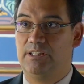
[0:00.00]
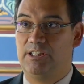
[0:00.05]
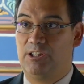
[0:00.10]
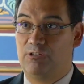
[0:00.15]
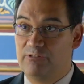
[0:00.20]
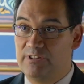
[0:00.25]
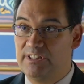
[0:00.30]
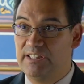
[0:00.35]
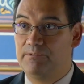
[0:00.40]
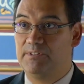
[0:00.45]

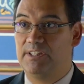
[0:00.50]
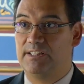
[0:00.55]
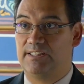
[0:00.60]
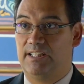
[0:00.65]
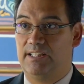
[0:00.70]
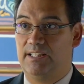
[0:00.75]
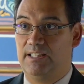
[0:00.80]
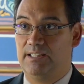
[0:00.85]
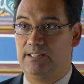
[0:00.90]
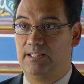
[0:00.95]
inclusiveness,
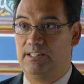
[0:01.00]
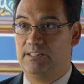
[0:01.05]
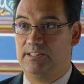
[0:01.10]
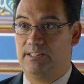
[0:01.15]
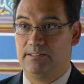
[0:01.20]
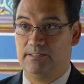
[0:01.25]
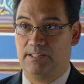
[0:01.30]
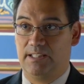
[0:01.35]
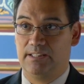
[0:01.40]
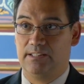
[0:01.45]

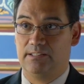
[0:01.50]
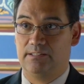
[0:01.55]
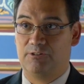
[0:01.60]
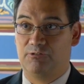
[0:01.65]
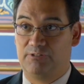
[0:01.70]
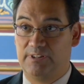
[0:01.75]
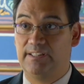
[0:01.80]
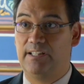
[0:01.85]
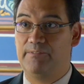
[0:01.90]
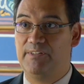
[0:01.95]
and
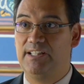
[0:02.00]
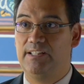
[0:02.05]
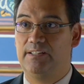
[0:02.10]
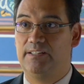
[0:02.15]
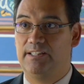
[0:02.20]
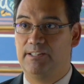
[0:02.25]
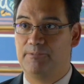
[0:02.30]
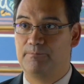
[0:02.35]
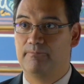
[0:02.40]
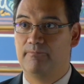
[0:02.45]

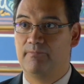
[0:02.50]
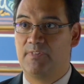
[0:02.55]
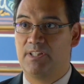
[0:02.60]
sustainability.